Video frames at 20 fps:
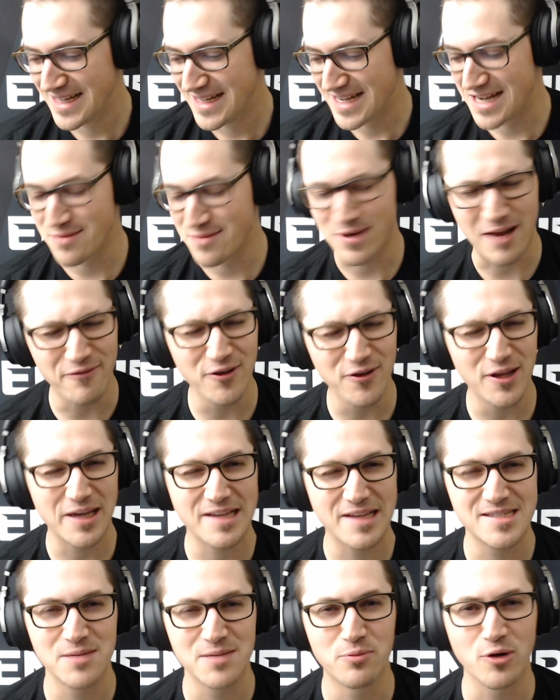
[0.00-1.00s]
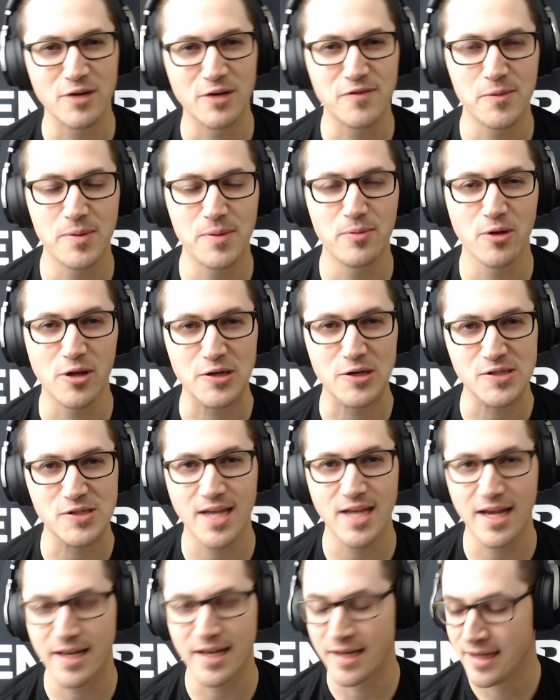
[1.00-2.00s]
but I feel like it's important for people to
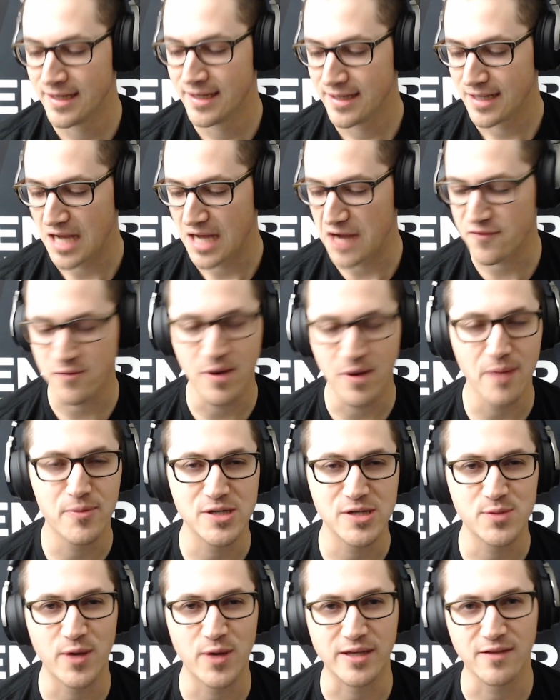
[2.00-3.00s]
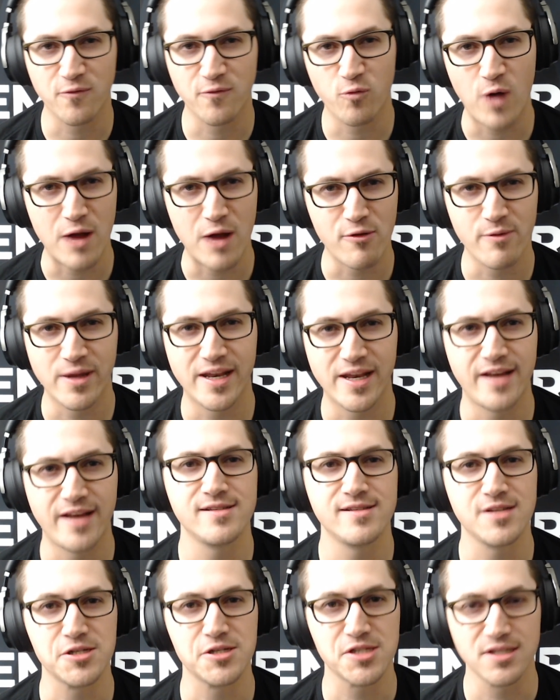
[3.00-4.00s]
understand from our perspective why we made that
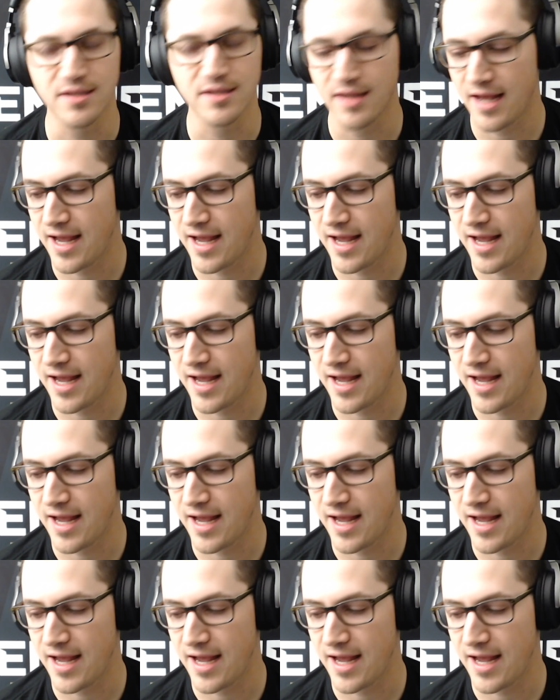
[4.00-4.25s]
decision.